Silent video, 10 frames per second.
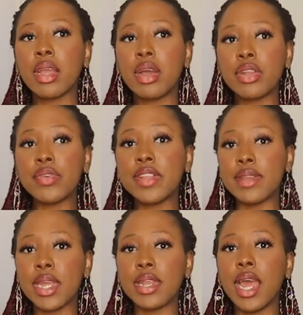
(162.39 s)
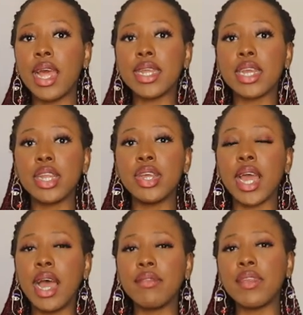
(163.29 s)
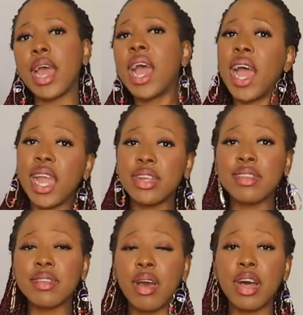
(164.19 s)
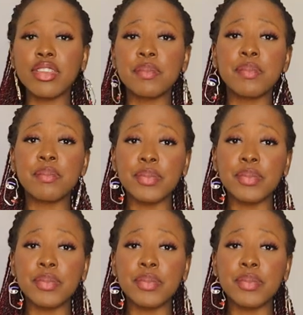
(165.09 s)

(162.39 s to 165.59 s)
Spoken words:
countries like that, they're gonna have the highest cost